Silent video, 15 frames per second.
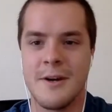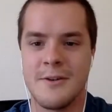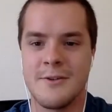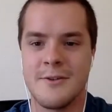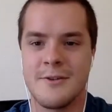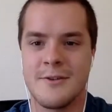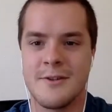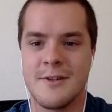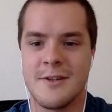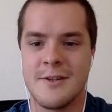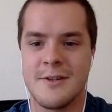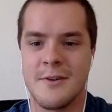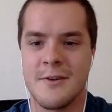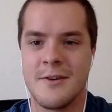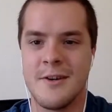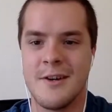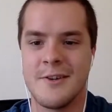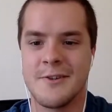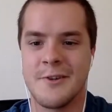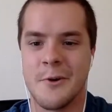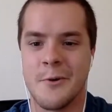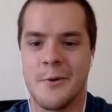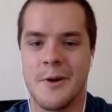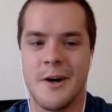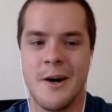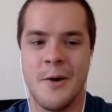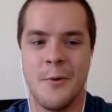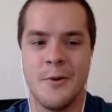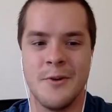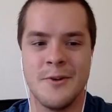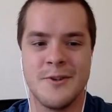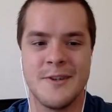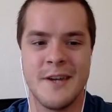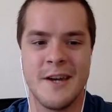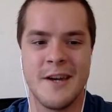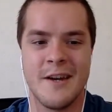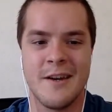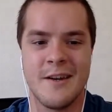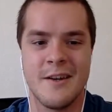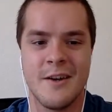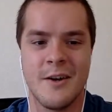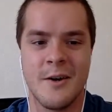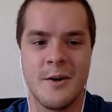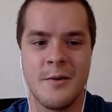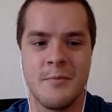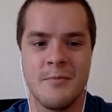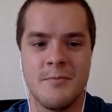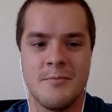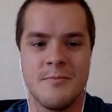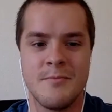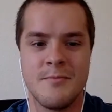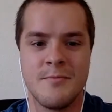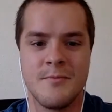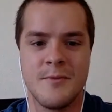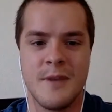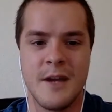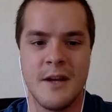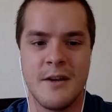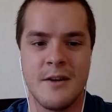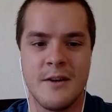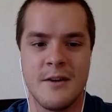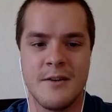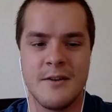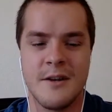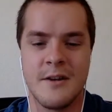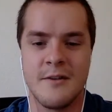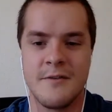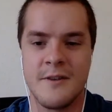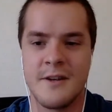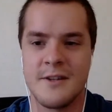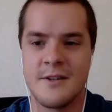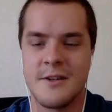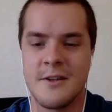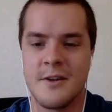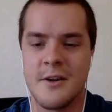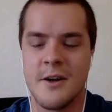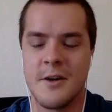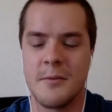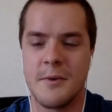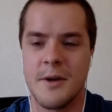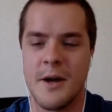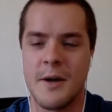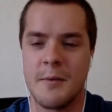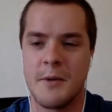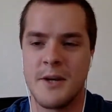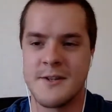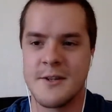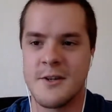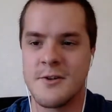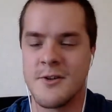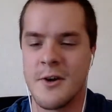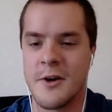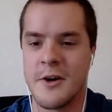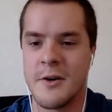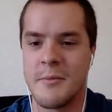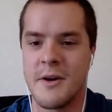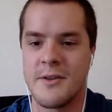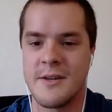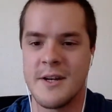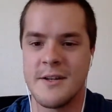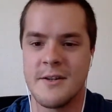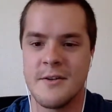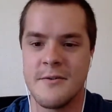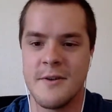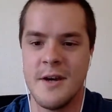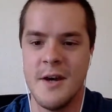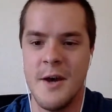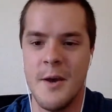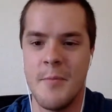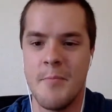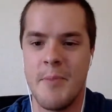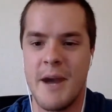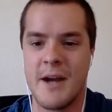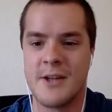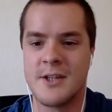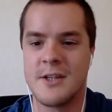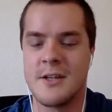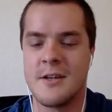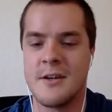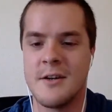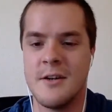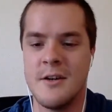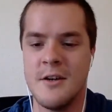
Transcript: interesting. So when you say data fetching, I'm guessing you're talking about the idea of batching